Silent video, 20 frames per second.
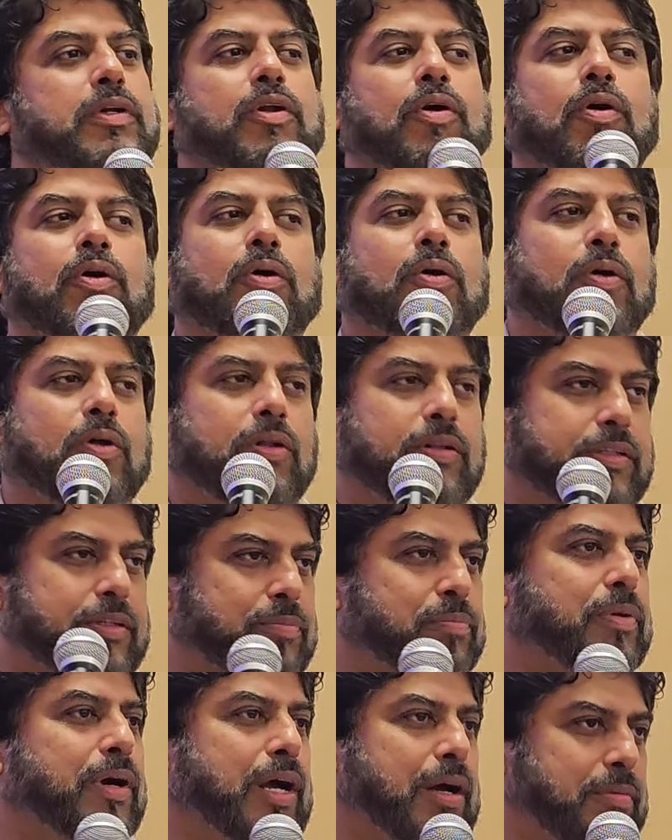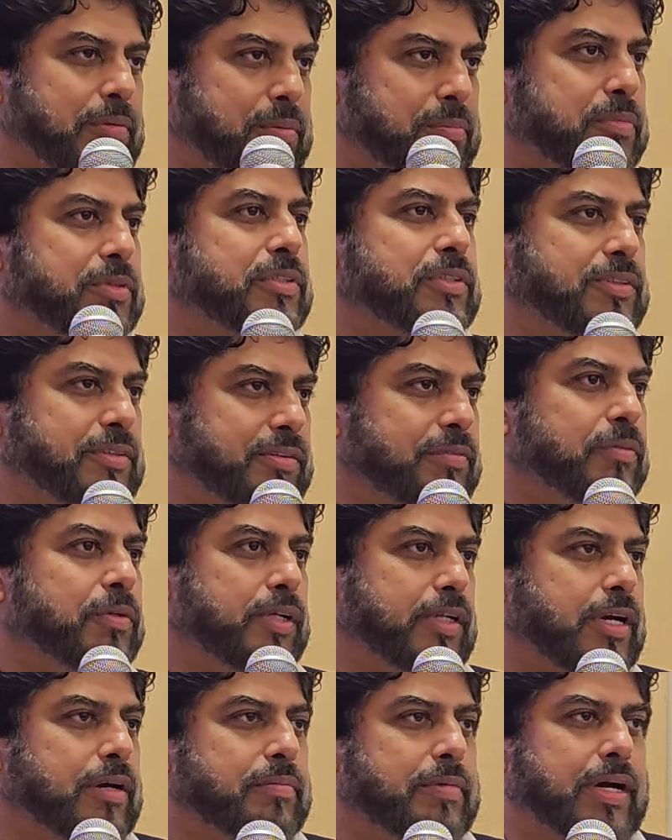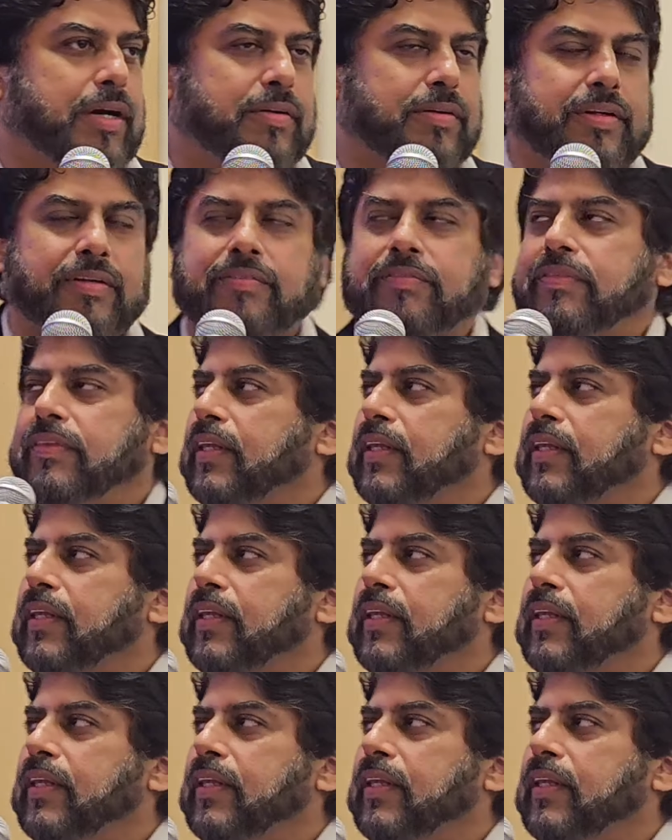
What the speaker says: when all the problems will come out.